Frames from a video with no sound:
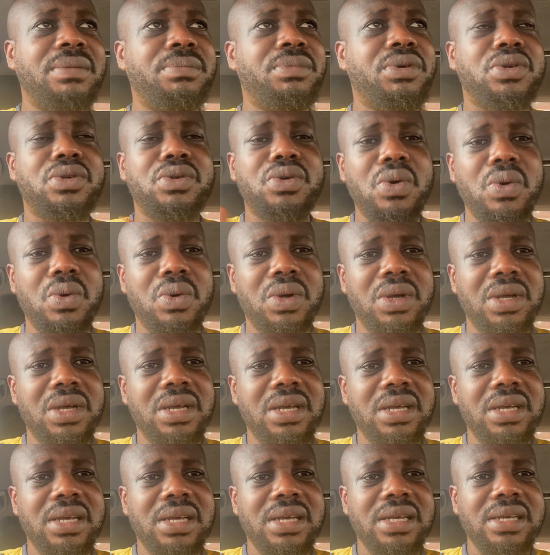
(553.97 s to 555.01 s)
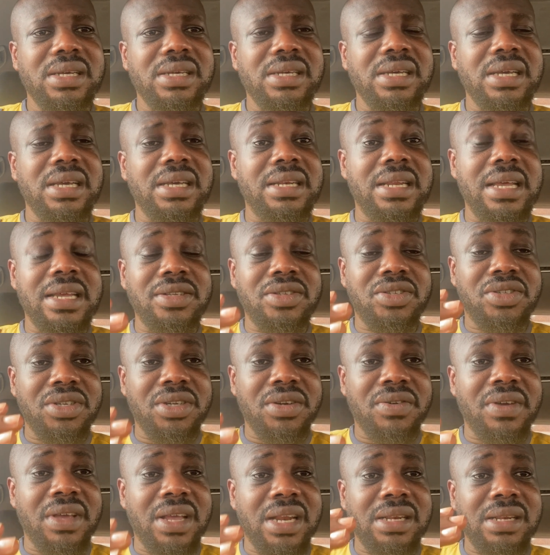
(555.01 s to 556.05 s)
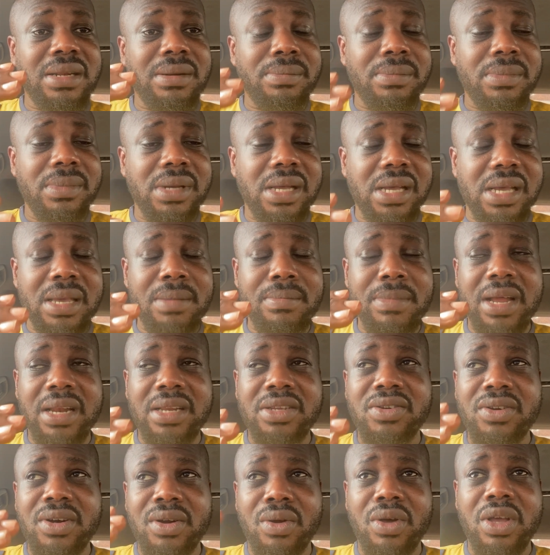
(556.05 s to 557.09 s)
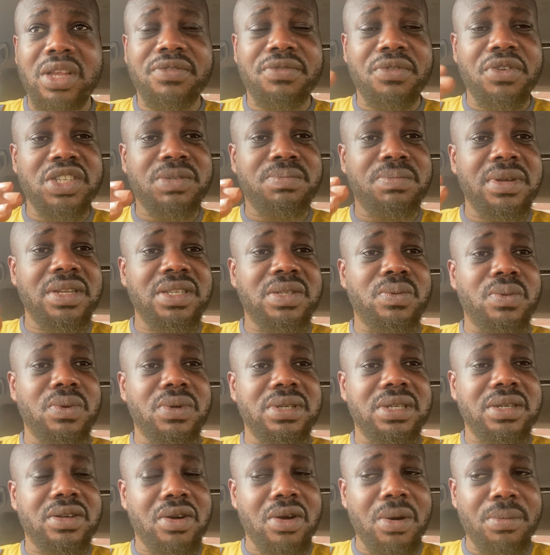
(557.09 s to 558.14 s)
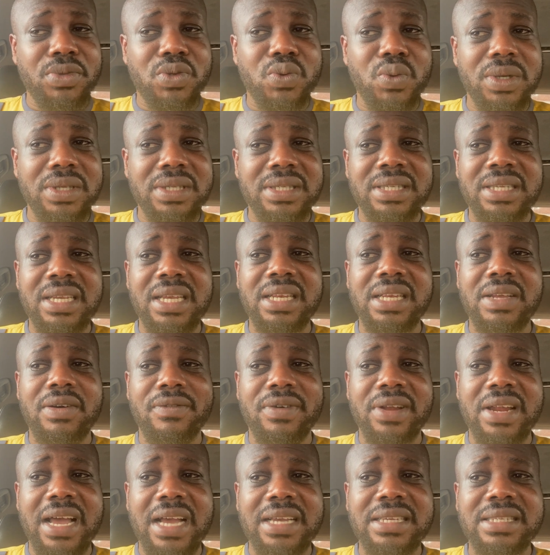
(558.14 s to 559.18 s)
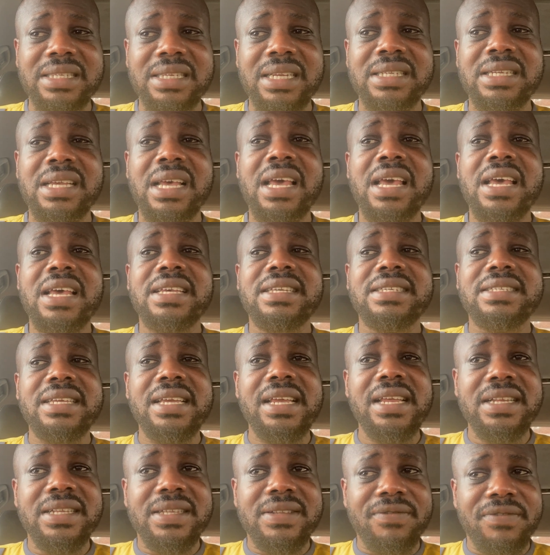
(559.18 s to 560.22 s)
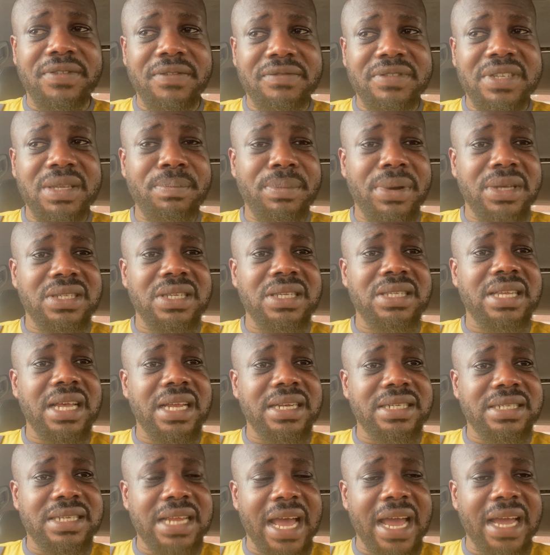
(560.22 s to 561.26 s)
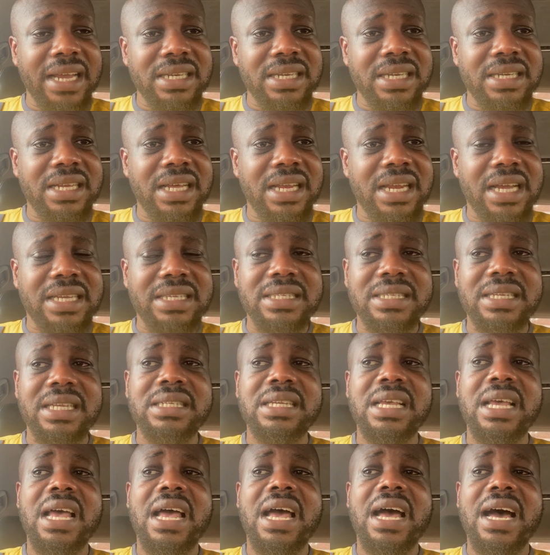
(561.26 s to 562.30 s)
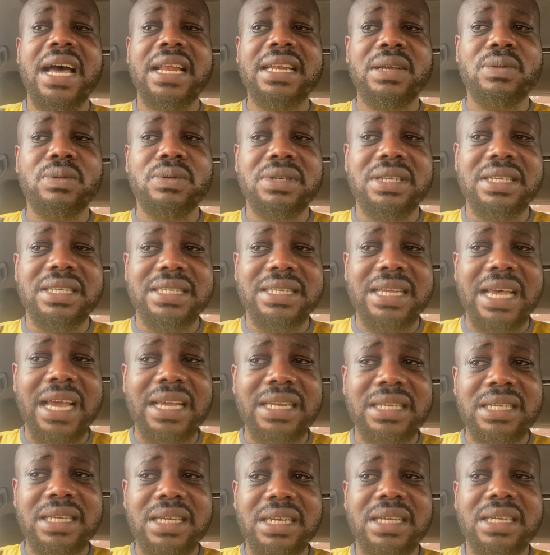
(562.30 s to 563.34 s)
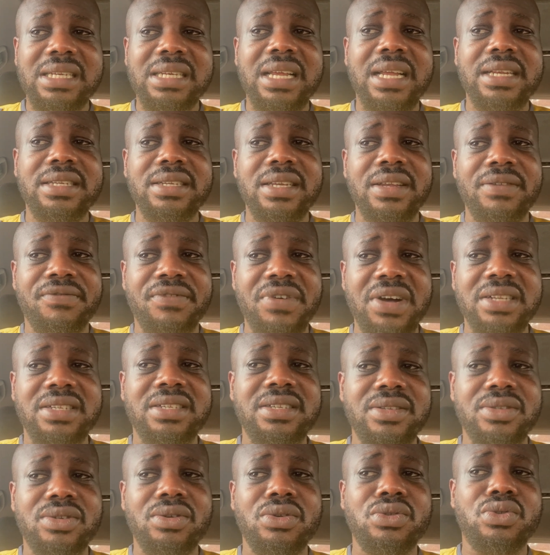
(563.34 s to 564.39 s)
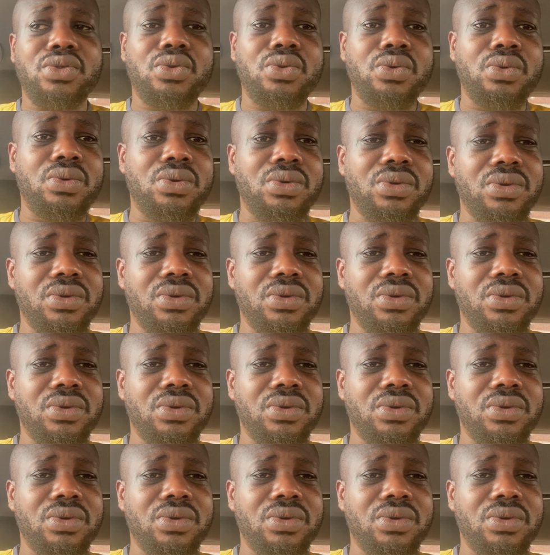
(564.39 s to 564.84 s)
But no, a Nigerian law enforcement would come to a scene of an accident, see 15 persons had died in that accident, and they would decide that in fact it's just 2.